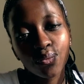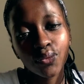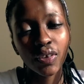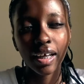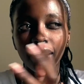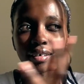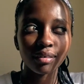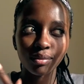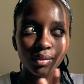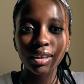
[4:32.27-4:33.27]
like,
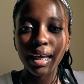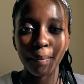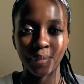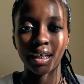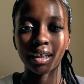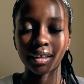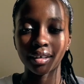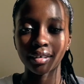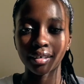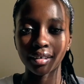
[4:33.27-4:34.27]
what's happening?
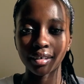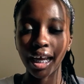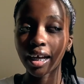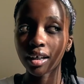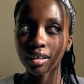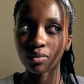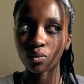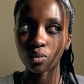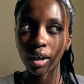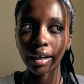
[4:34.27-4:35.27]
Like,
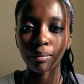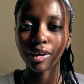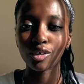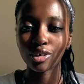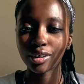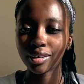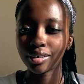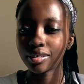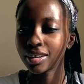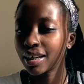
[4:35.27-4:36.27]
why am I
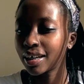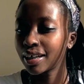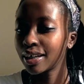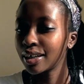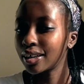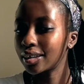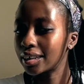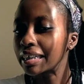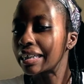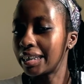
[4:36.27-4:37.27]
not
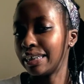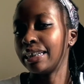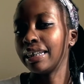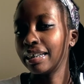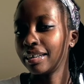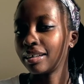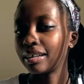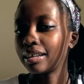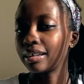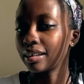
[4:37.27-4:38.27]
eating
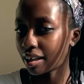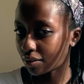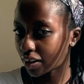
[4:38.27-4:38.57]
enough?